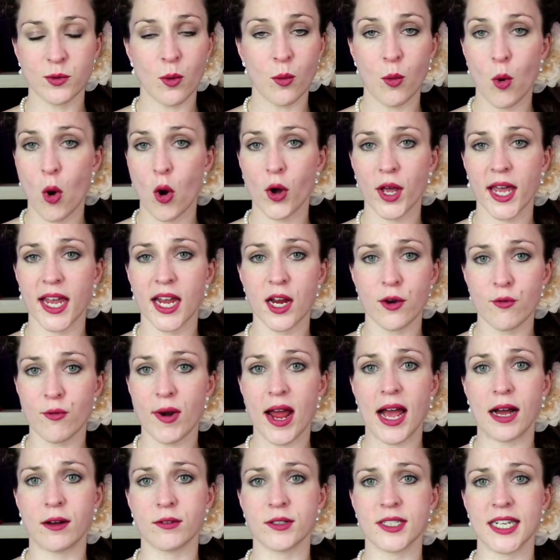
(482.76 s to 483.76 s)
were walking
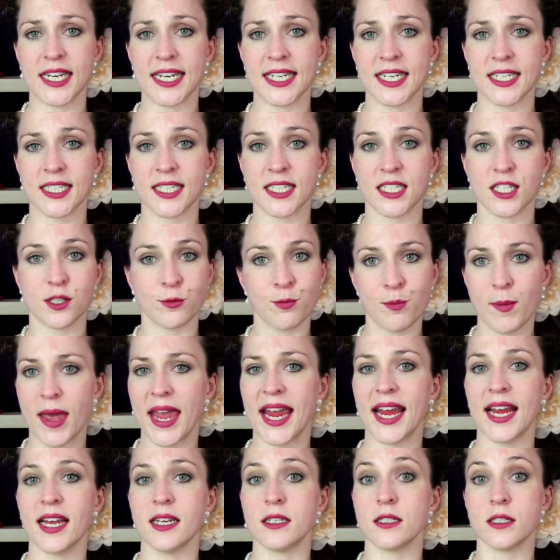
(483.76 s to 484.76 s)
around in a
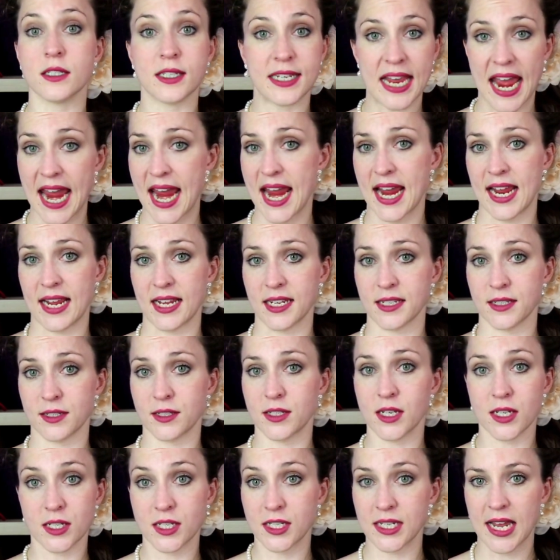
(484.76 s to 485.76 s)
dismayed
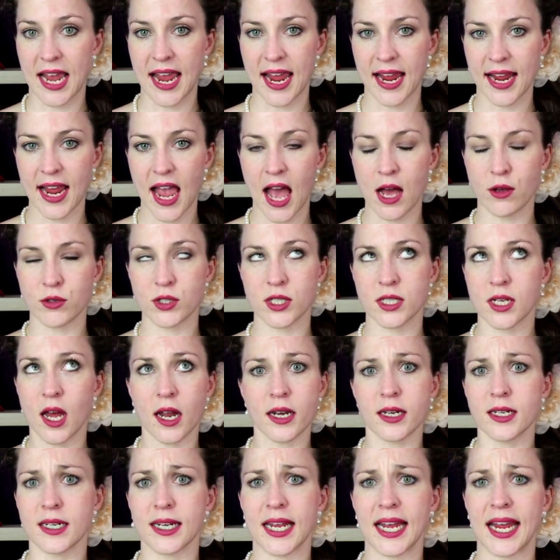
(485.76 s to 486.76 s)
daze, saying how
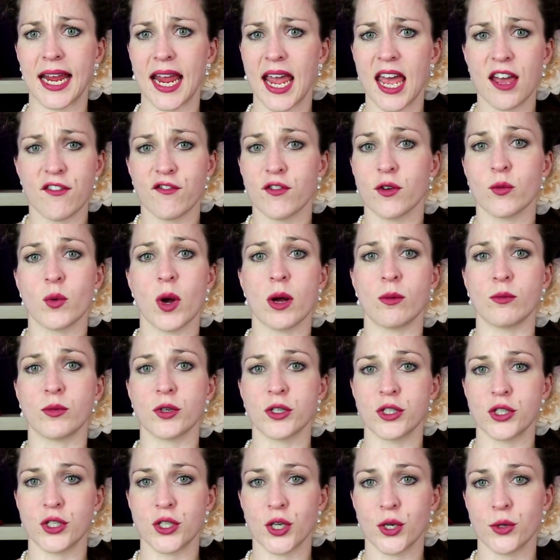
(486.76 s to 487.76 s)
suddenly everyone
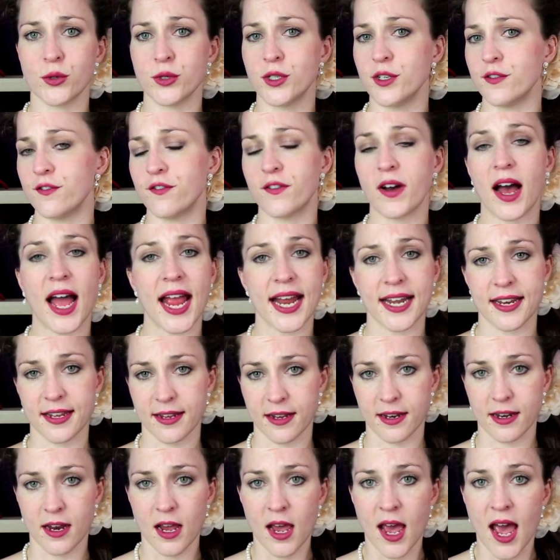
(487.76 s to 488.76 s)
was so
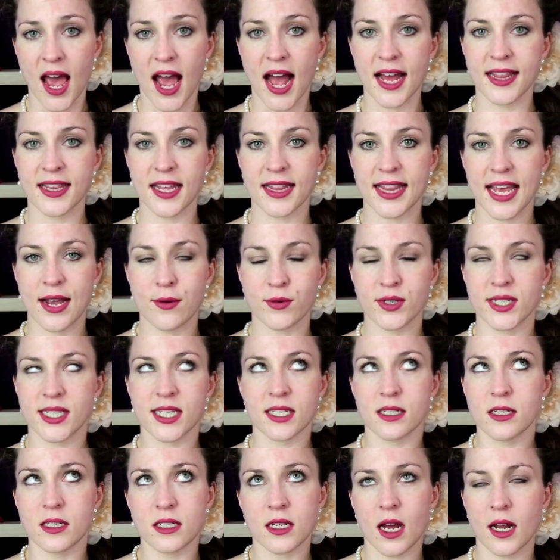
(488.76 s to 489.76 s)
divided and that there was
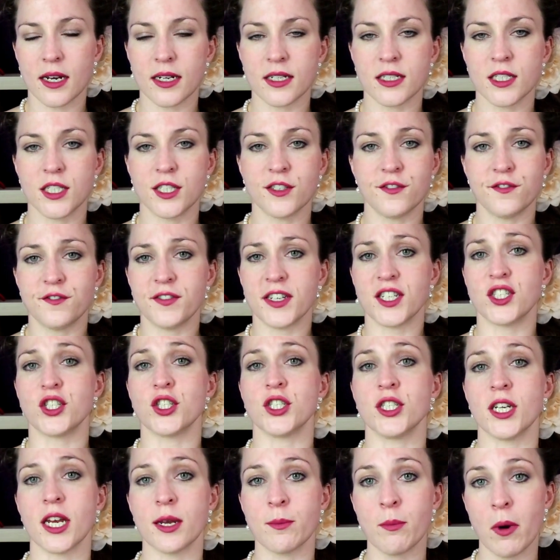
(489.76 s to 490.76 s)
this sudden
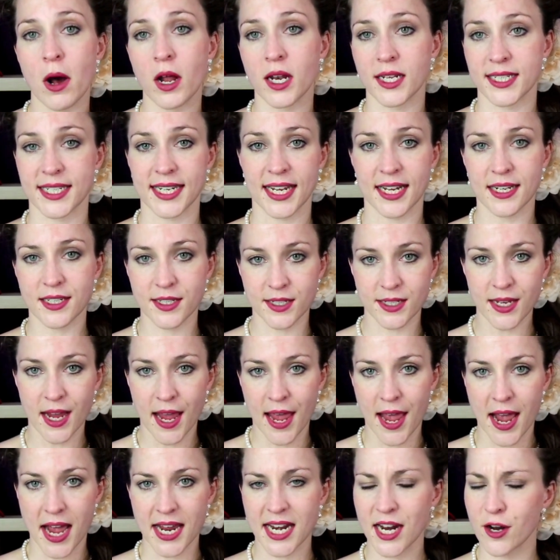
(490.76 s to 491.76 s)
division in politics.
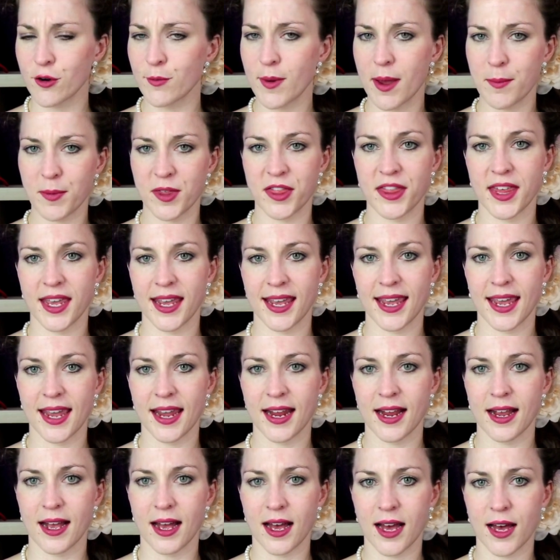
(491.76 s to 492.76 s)
And I remember
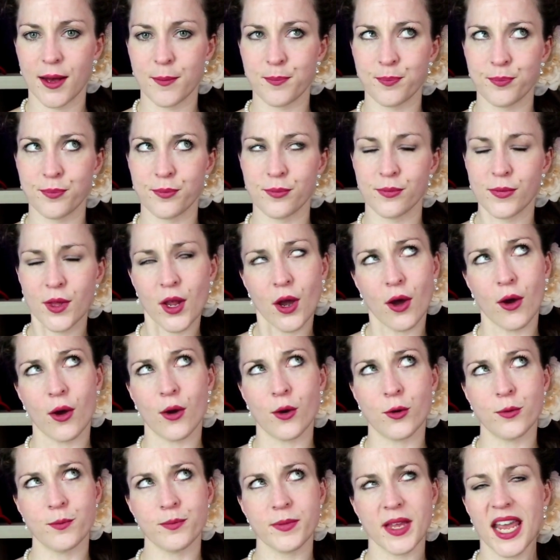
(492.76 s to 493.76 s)
thinking, um,
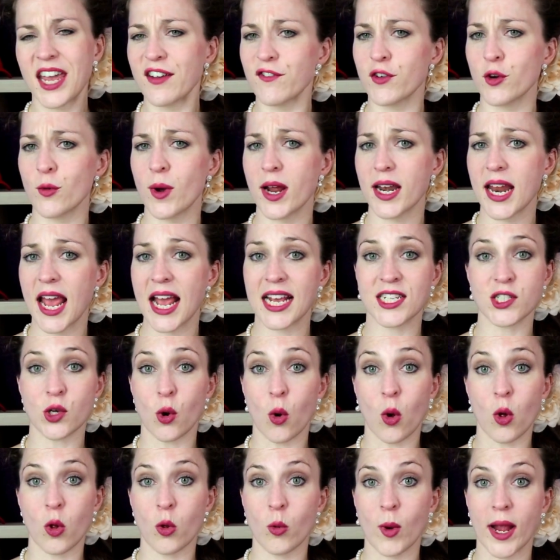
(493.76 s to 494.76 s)
no, everyone has
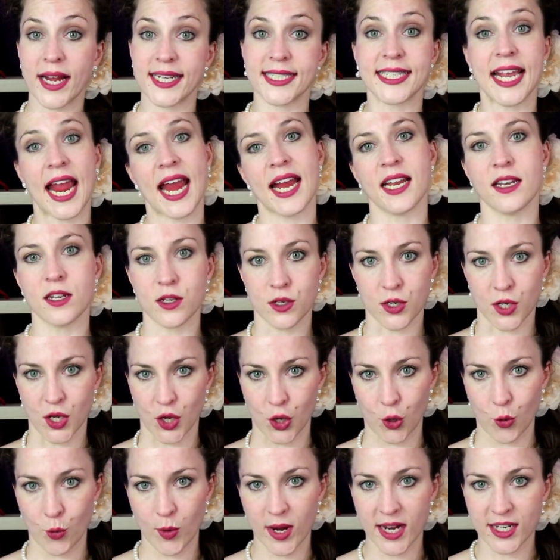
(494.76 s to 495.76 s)
always hated
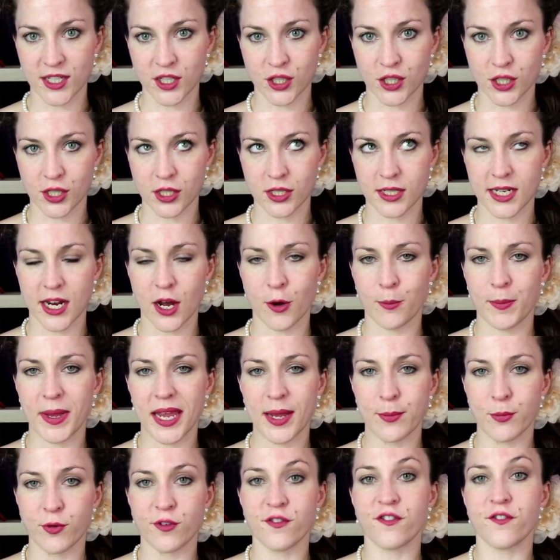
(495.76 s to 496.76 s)
you. It's just now
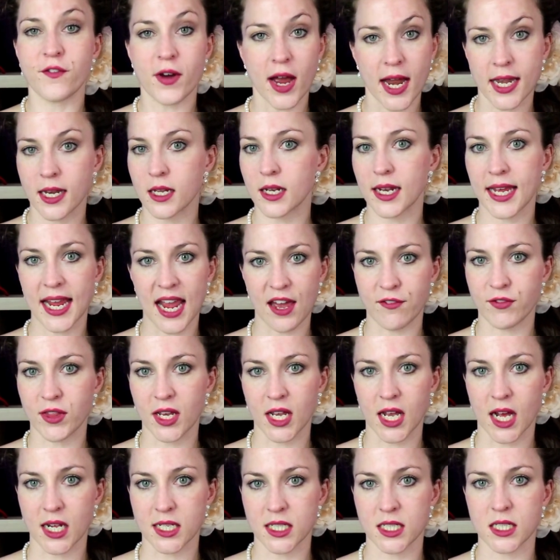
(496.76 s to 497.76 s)
people finally have
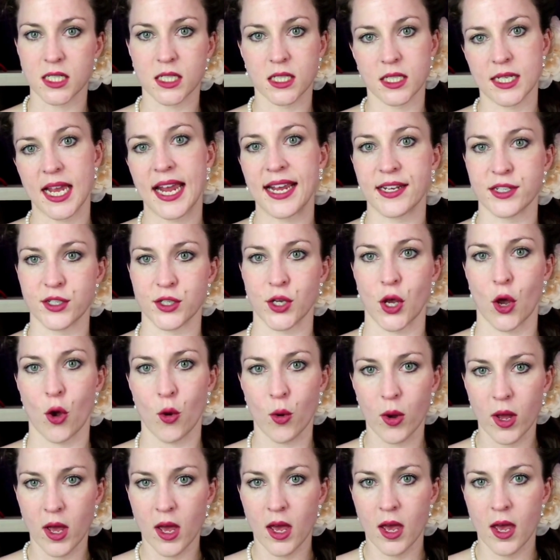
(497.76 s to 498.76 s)
the guts to say
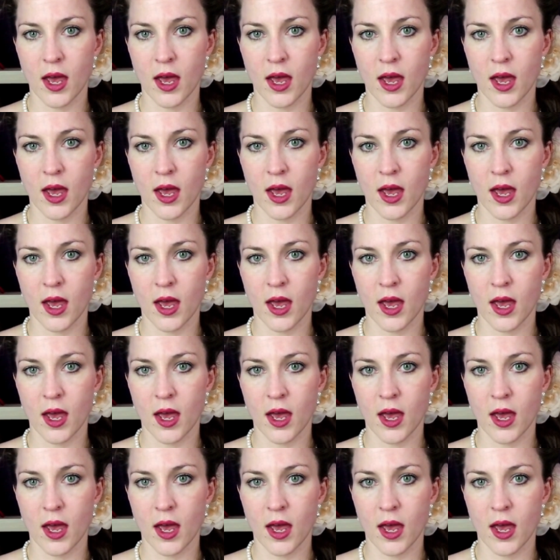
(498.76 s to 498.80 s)
so.